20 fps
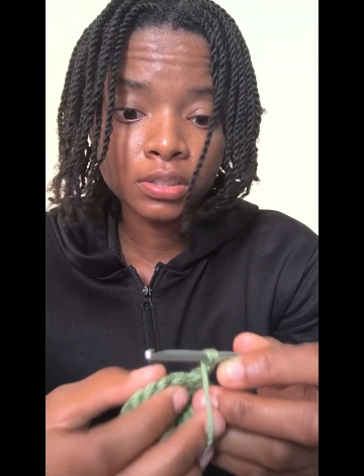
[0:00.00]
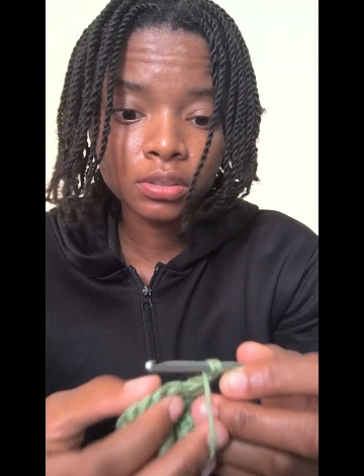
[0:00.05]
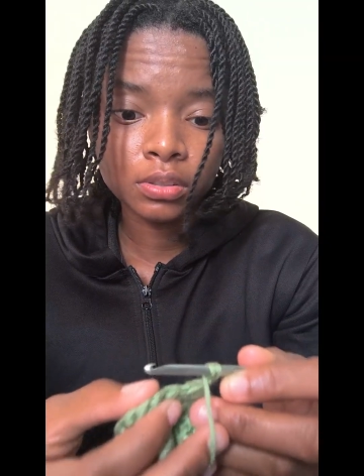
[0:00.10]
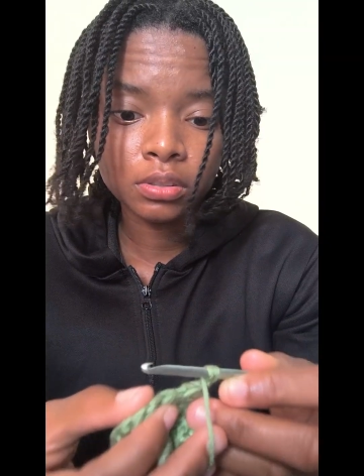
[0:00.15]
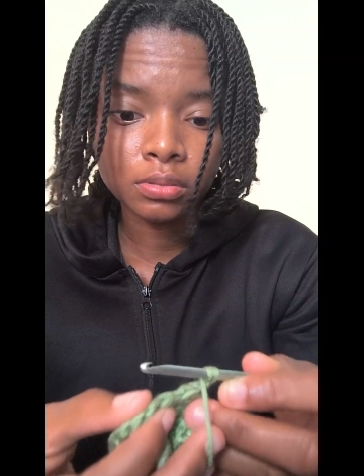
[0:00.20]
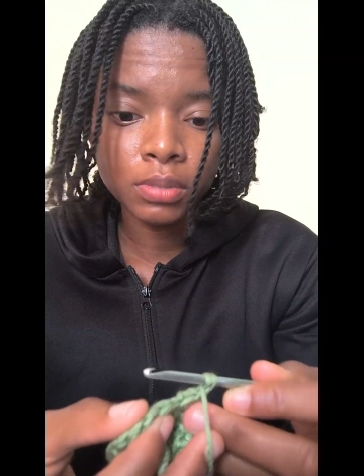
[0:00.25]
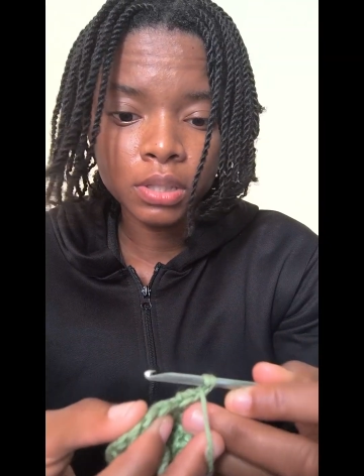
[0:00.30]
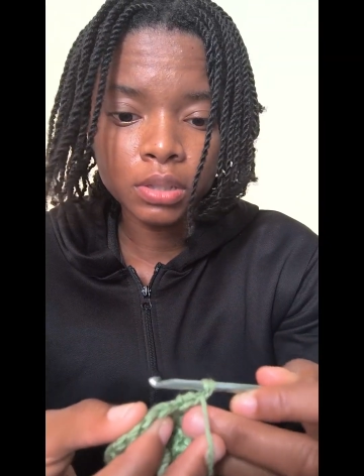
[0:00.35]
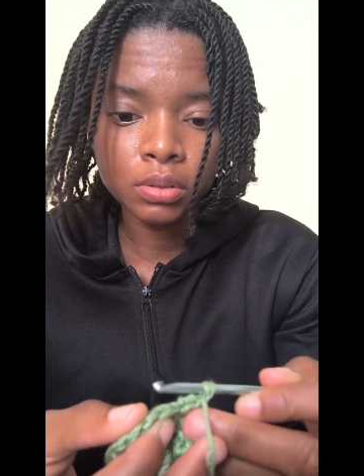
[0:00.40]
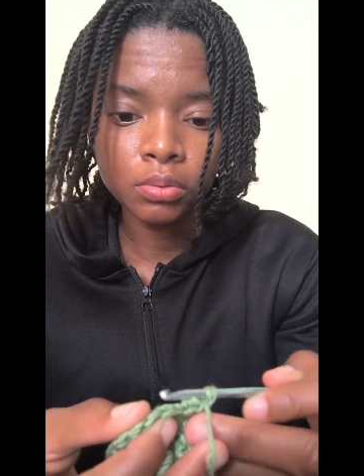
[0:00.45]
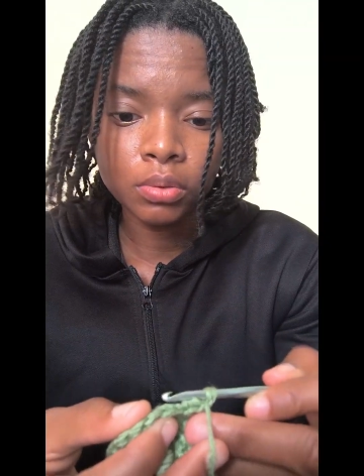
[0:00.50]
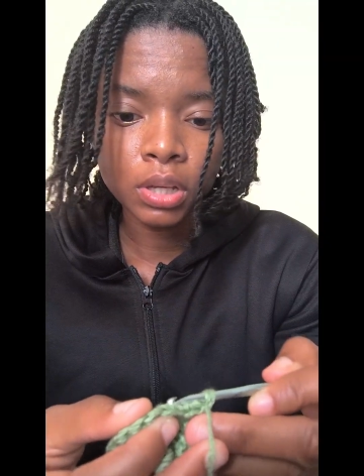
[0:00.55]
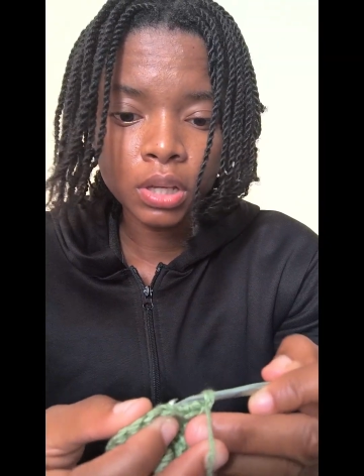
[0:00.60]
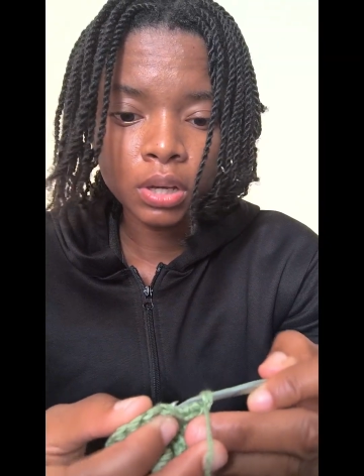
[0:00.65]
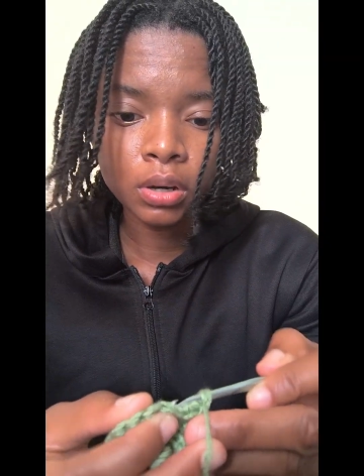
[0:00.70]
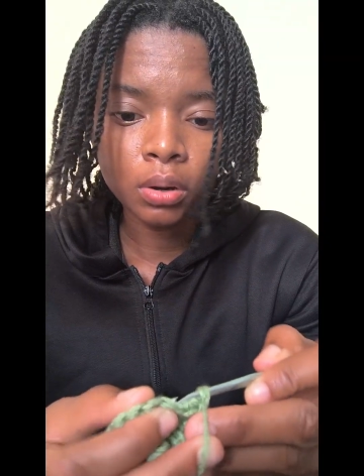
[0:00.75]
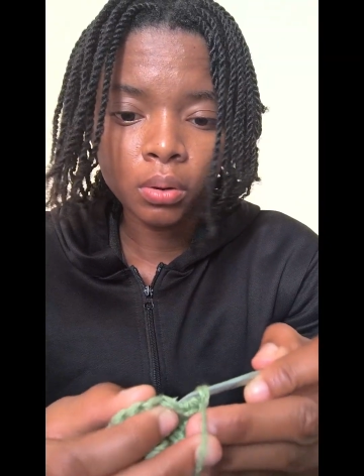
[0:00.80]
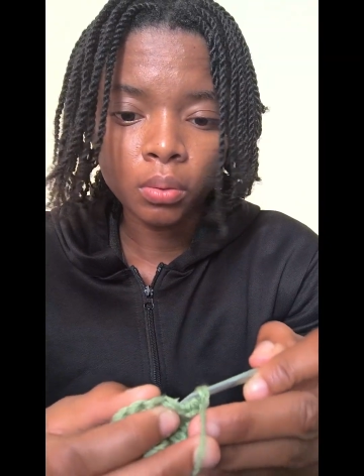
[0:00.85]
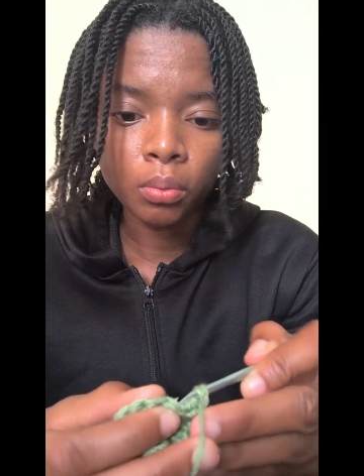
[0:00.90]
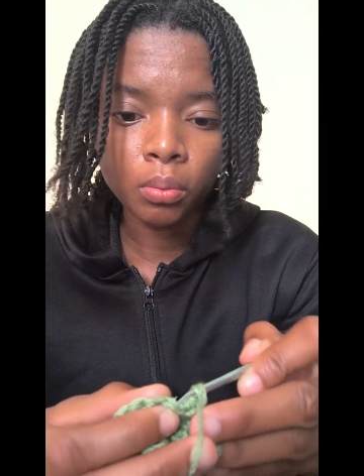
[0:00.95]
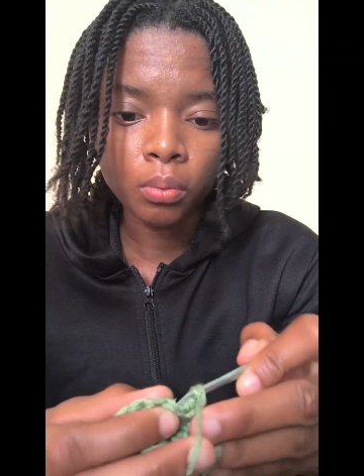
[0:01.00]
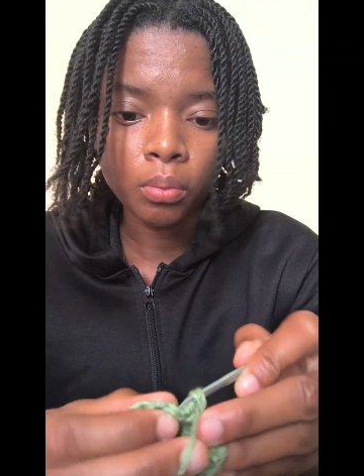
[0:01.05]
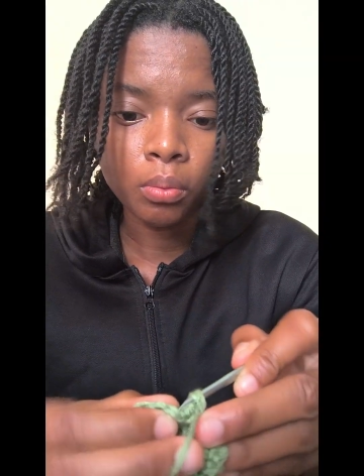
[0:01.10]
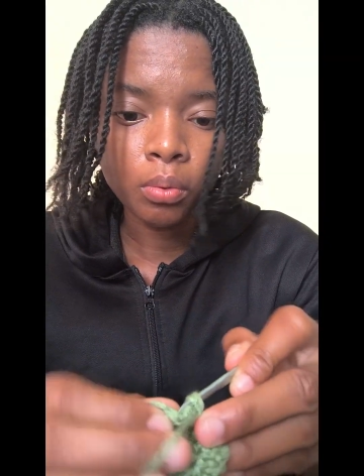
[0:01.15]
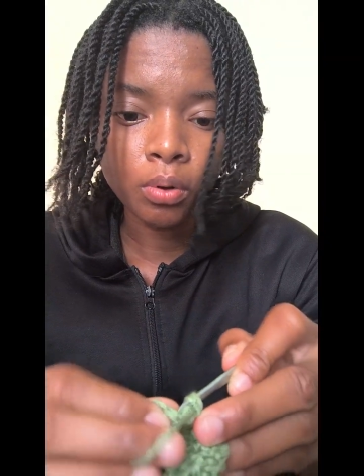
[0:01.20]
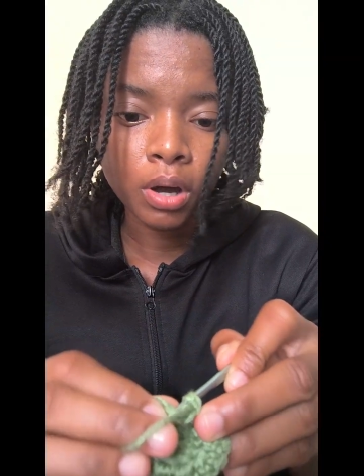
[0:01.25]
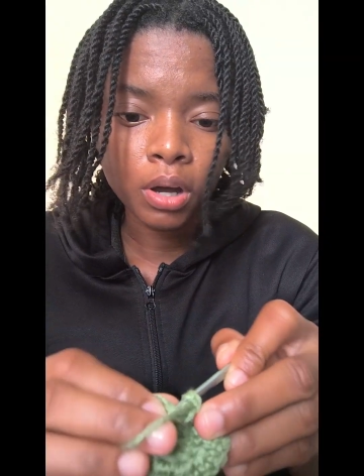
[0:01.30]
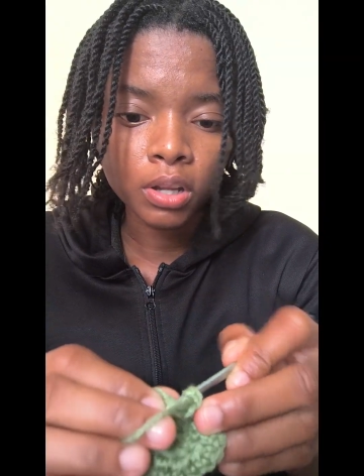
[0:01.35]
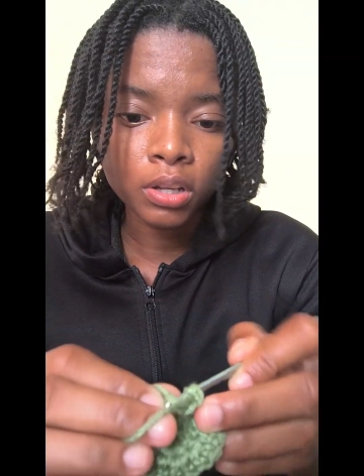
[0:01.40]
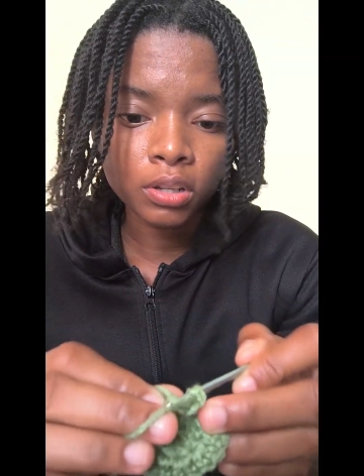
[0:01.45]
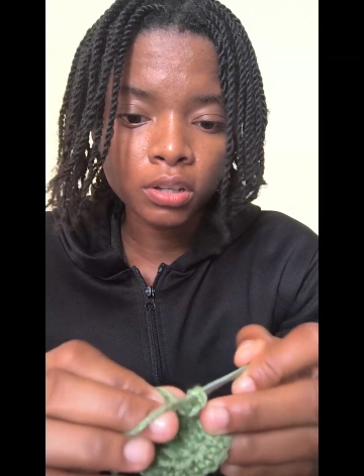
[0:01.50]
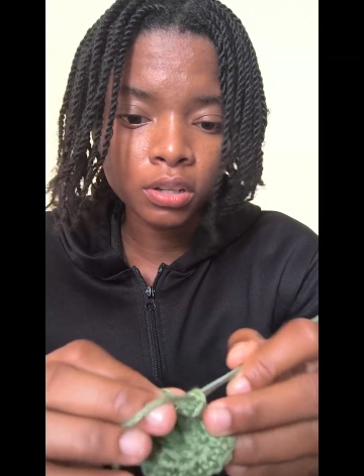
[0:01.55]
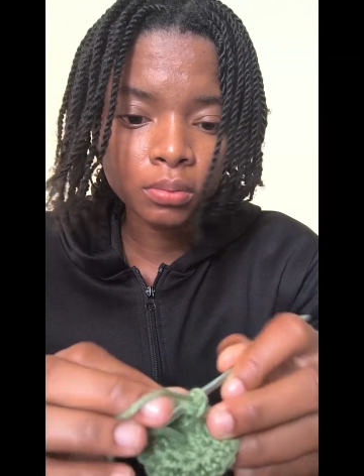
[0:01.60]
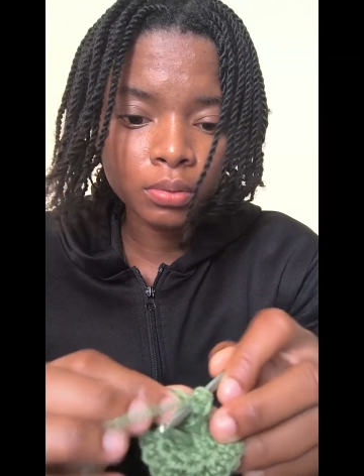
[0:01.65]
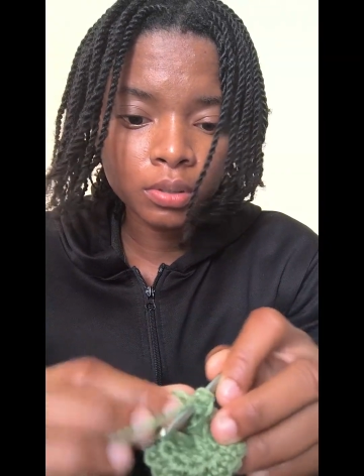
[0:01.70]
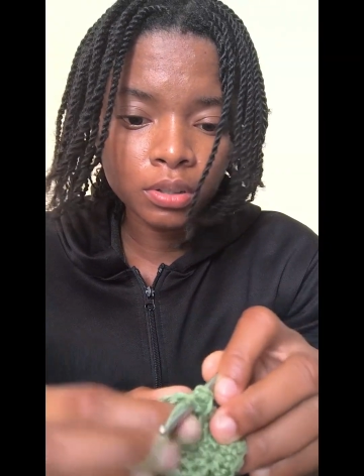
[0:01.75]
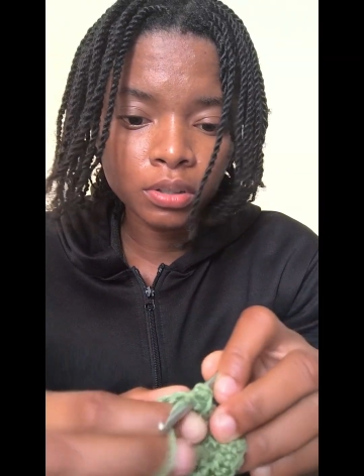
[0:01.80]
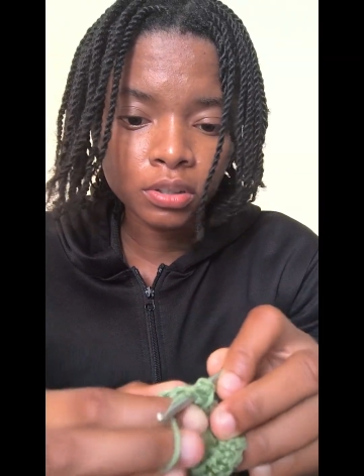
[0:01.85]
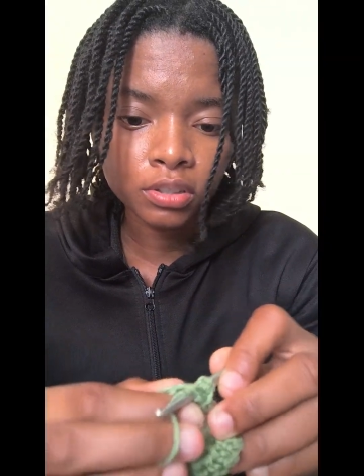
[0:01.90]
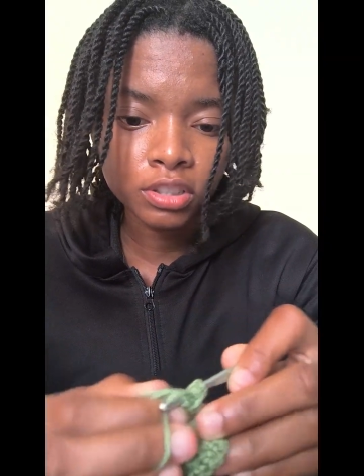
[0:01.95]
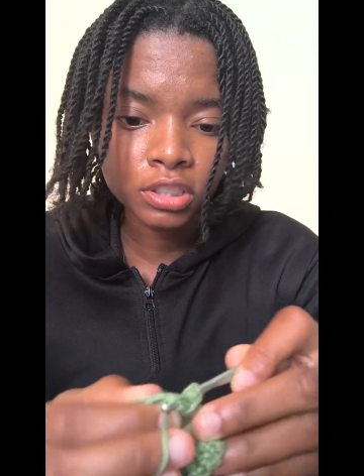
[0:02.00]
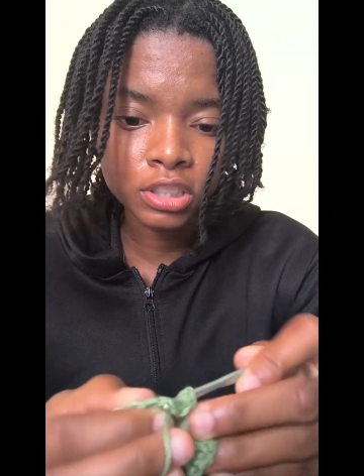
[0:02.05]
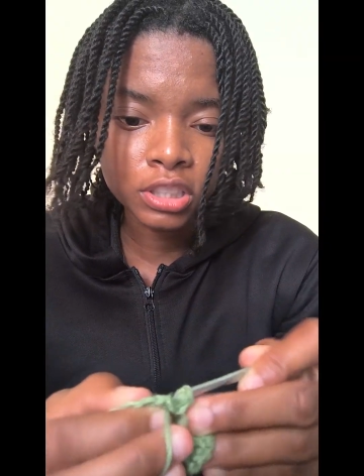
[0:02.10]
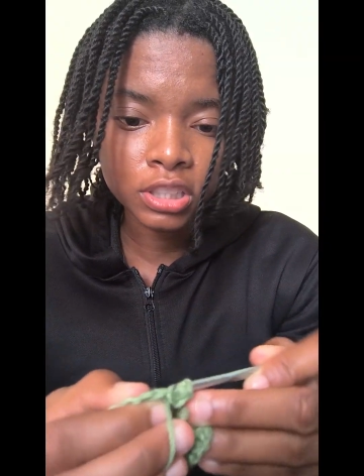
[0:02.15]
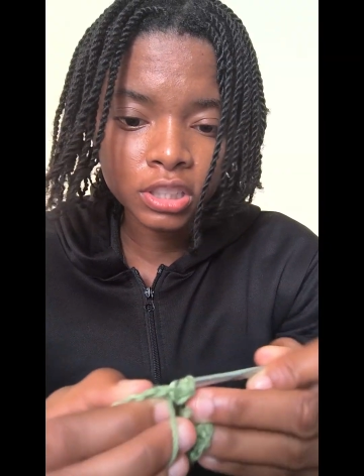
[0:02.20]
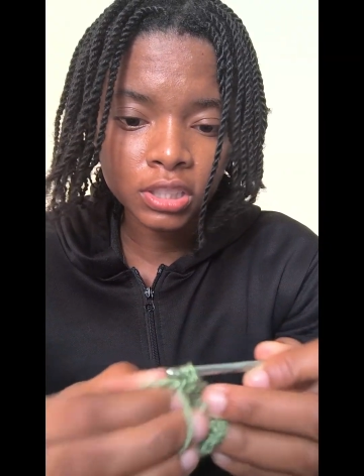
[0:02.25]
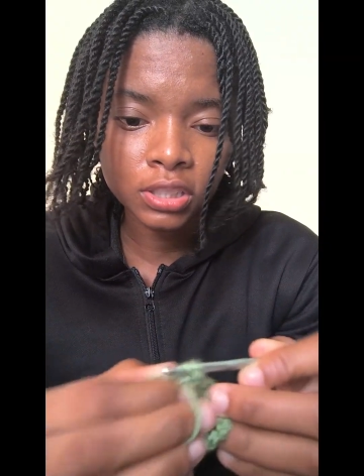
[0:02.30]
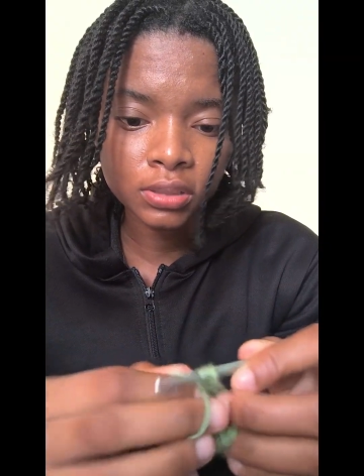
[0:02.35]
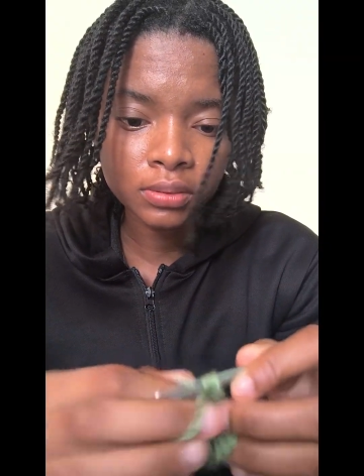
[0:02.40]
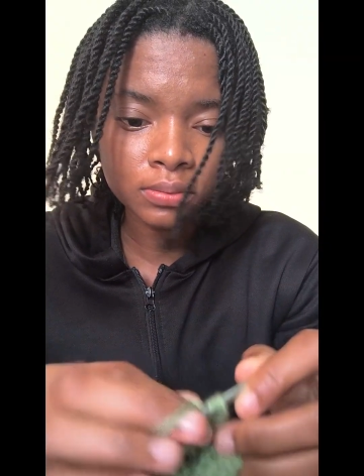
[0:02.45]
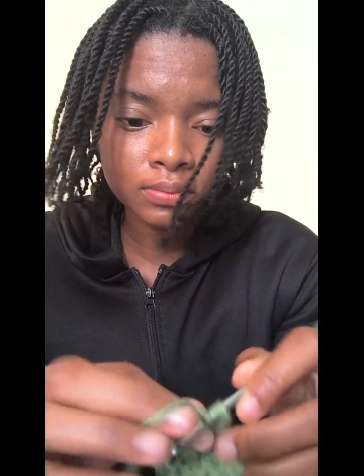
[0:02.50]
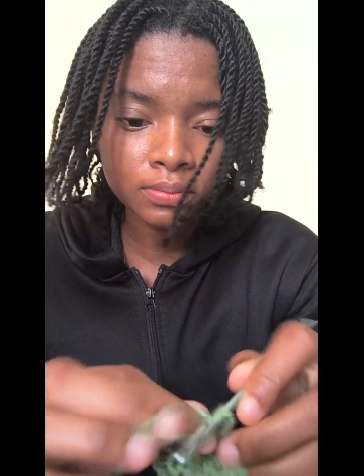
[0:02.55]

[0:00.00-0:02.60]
you will be doing 1 double crochet.